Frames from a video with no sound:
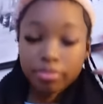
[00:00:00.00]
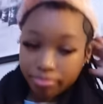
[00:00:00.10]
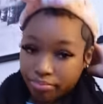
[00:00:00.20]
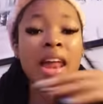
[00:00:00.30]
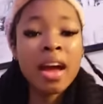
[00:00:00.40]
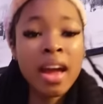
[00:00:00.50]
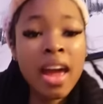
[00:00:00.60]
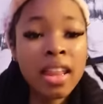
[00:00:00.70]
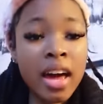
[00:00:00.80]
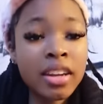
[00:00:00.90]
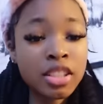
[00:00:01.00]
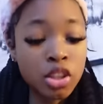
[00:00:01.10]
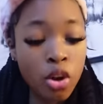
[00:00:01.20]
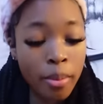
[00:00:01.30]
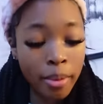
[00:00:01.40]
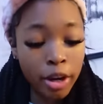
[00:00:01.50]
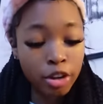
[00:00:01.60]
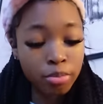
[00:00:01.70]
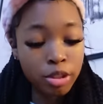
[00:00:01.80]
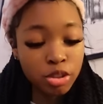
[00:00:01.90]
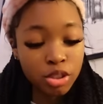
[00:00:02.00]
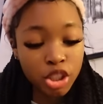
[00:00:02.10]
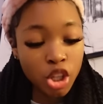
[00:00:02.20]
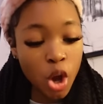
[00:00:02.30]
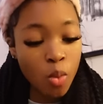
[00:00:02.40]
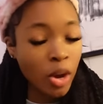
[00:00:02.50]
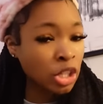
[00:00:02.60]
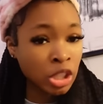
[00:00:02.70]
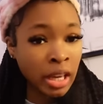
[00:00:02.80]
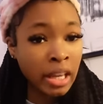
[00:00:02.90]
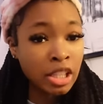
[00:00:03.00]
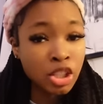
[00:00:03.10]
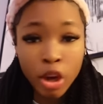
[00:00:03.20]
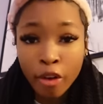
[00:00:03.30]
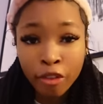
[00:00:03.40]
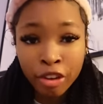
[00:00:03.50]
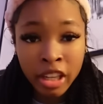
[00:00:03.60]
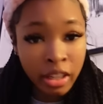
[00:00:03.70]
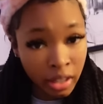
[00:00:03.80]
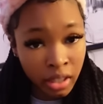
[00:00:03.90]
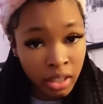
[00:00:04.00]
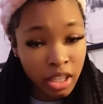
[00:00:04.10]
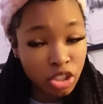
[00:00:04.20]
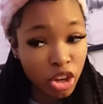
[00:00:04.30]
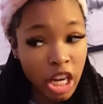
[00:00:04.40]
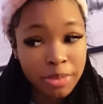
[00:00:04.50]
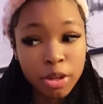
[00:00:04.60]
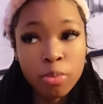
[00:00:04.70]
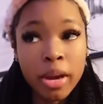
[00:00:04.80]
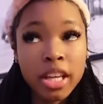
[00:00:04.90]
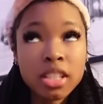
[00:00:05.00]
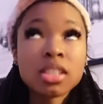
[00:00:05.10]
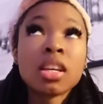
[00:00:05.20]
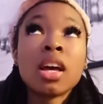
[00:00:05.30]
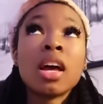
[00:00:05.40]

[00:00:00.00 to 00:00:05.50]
And I can't lie, this little murder mystery show I'm watching is so freaking good. It's on HBO Max.